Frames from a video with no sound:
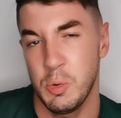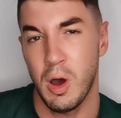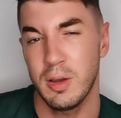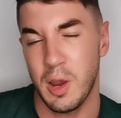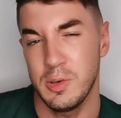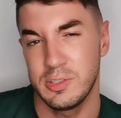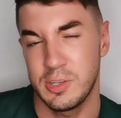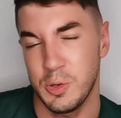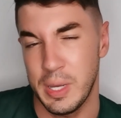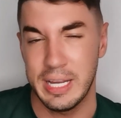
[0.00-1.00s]
you are going
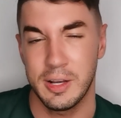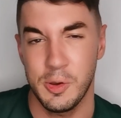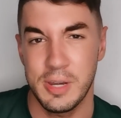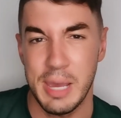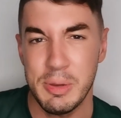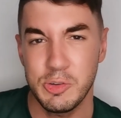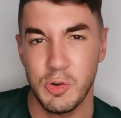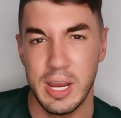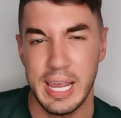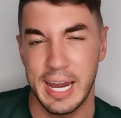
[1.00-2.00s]
to include
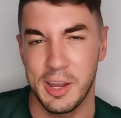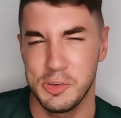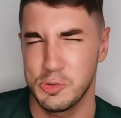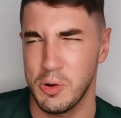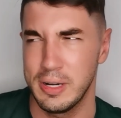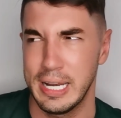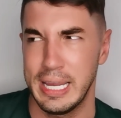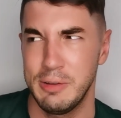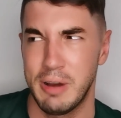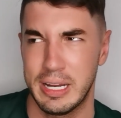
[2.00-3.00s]
imagery, and I
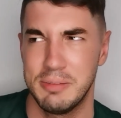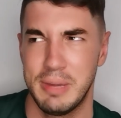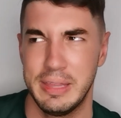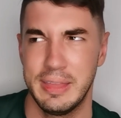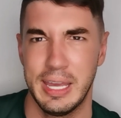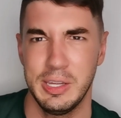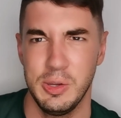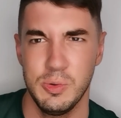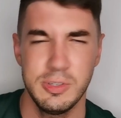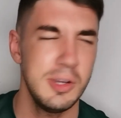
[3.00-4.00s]
strongly recommend that
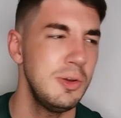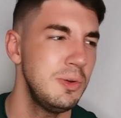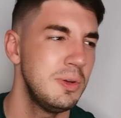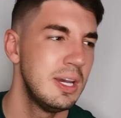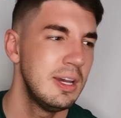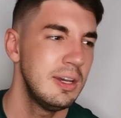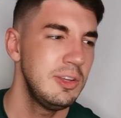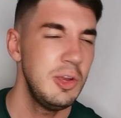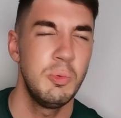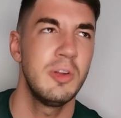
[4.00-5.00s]
you do,
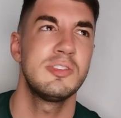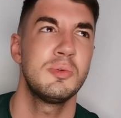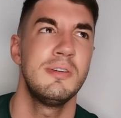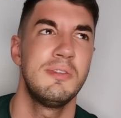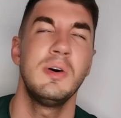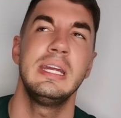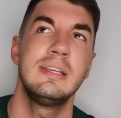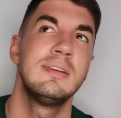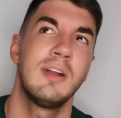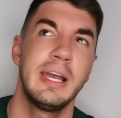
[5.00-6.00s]
you want to
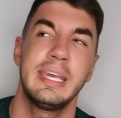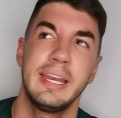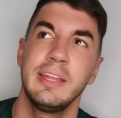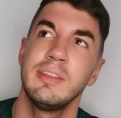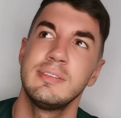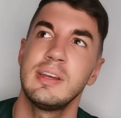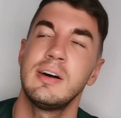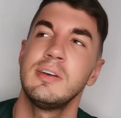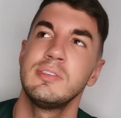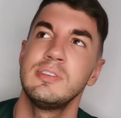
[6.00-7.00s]
avoid likening the
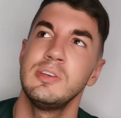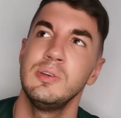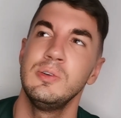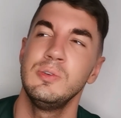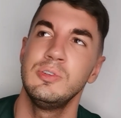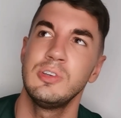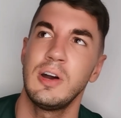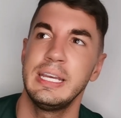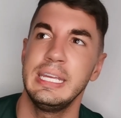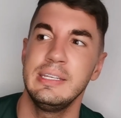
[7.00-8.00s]
stars to
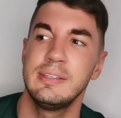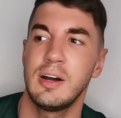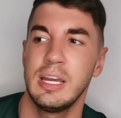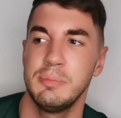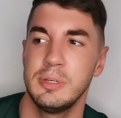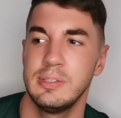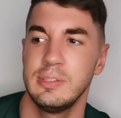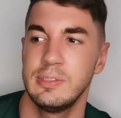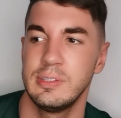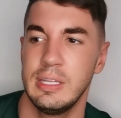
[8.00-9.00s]
shiny
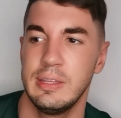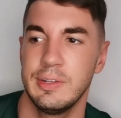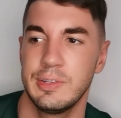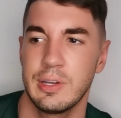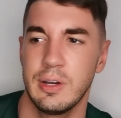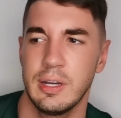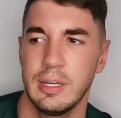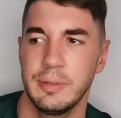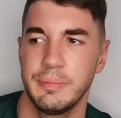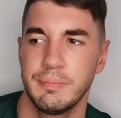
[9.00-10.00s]
diamonds in the sky.